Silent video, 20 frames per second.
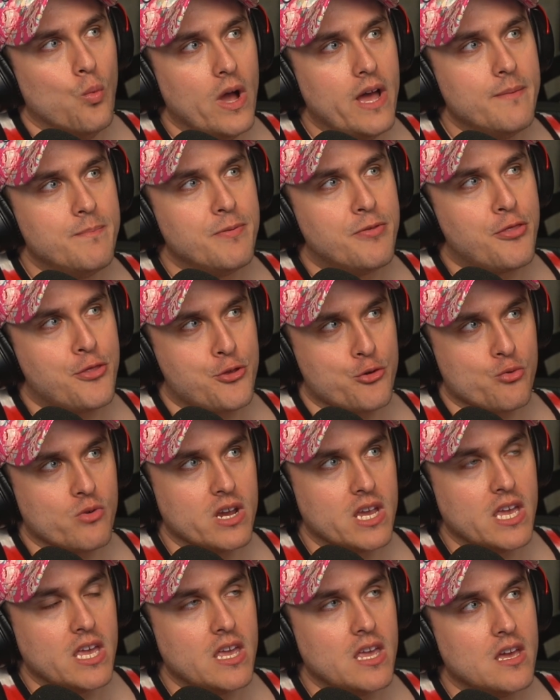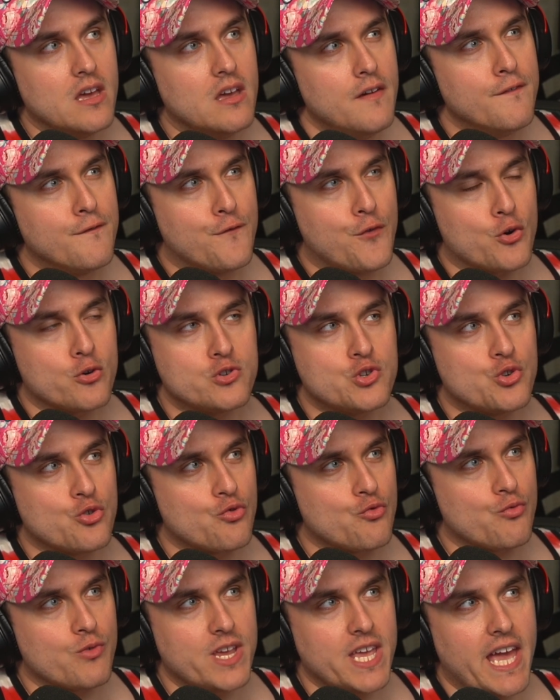Web3
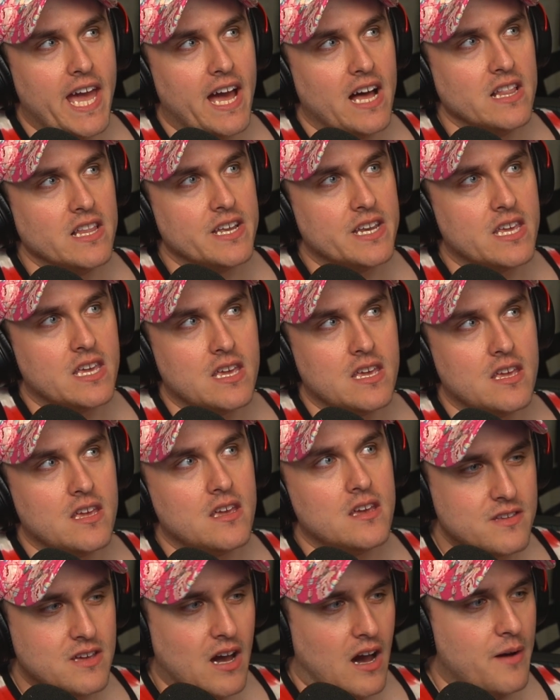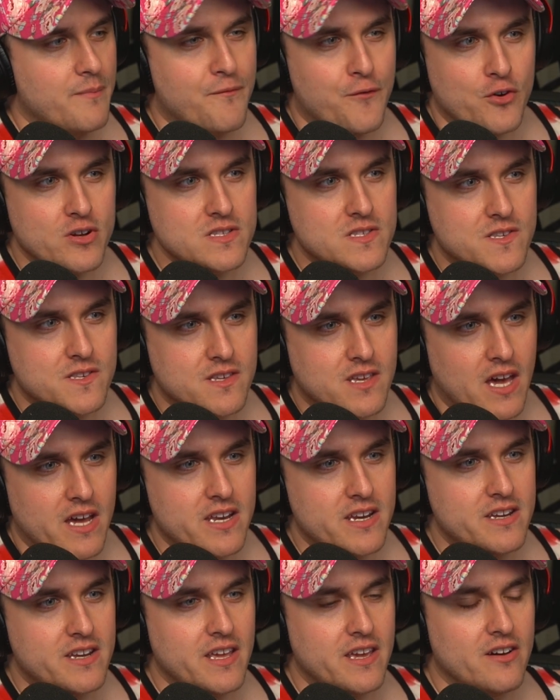virtual reality conference
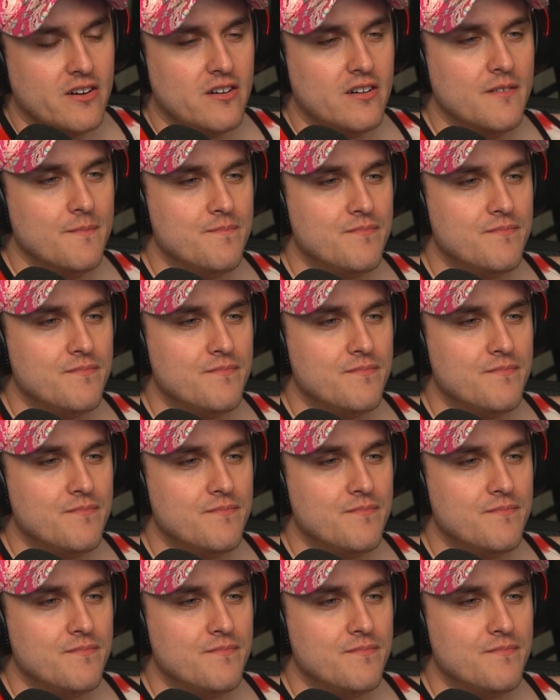kind of deal.